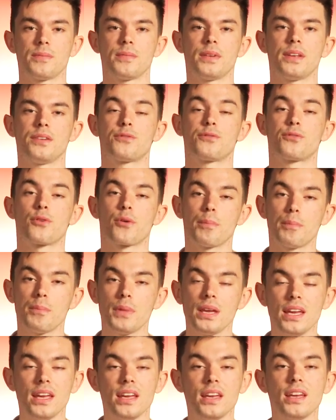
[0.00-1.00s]
And for
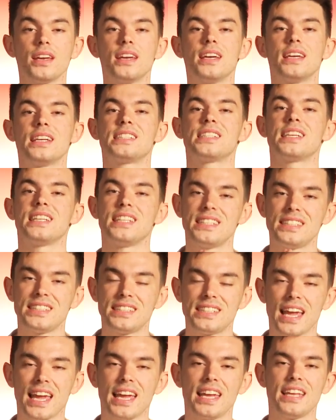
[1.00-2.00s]
me, it's a
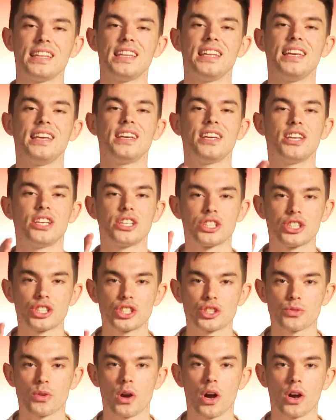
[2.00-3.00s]
daily
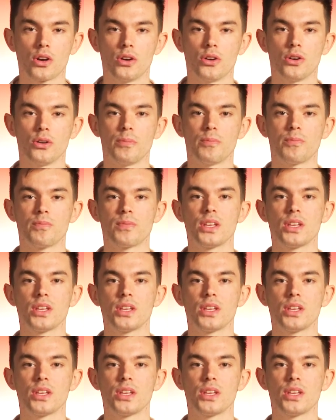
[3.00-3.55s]
struggle.